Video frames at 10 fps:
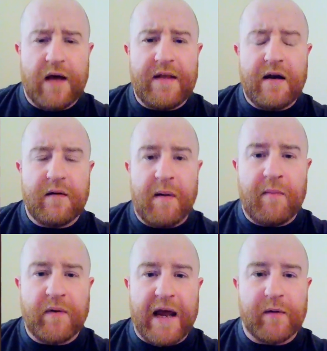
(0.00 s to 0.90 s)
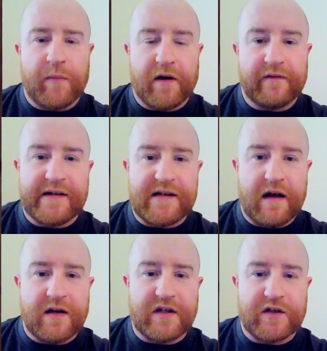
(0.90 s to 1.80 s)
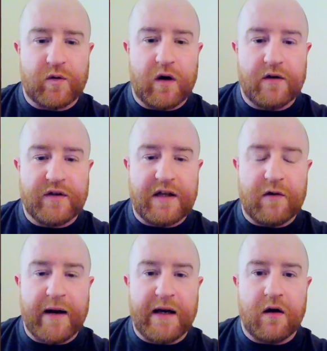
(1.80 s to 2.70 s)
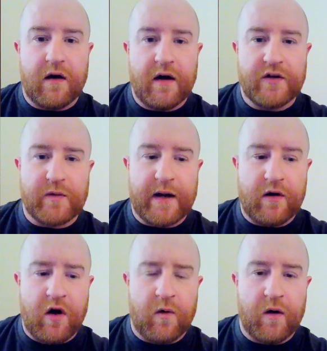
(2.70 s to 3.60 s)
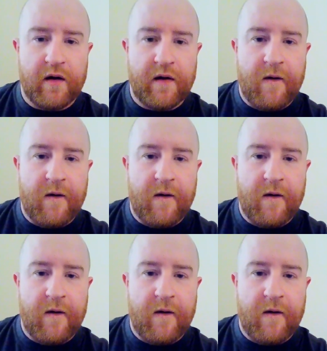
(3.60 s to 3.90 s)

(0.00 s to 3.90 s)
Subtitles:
And then my mum came up on a visit and I said to her, did they ring you? And she went, no.